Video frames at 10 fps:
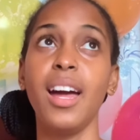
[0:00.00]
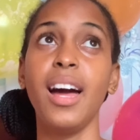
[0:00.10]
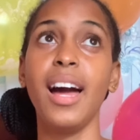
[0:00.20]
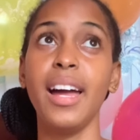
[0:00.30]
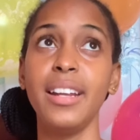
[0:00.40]

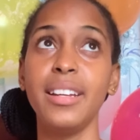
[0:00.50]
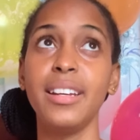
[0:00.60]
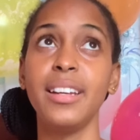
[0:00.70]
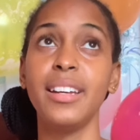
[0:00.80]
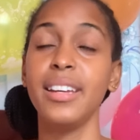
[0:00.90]
and
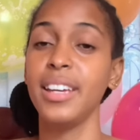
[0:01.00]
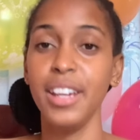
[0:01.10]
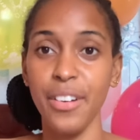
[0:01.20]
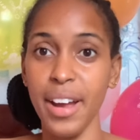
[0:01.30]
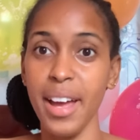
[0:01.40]

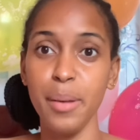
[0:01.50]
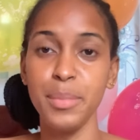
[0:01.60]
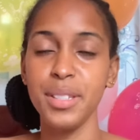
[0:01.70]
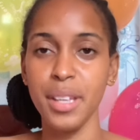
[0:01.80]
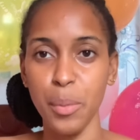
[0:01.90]
here I am
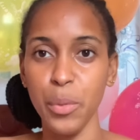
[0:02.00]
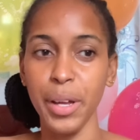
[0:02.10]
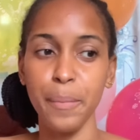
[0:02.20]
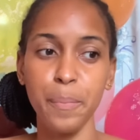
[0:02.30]
same way